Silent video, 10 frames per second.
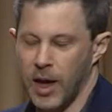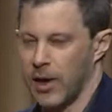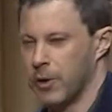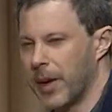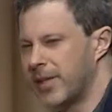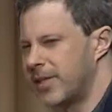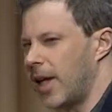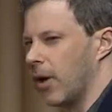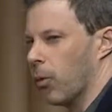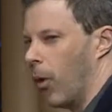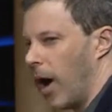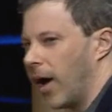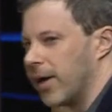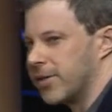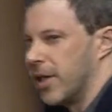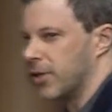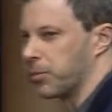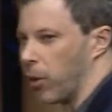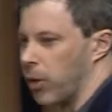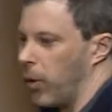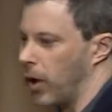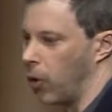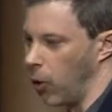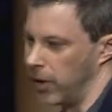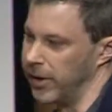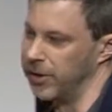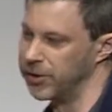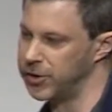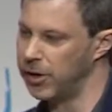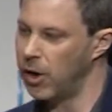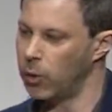And you might say, why is this boardwalk orange?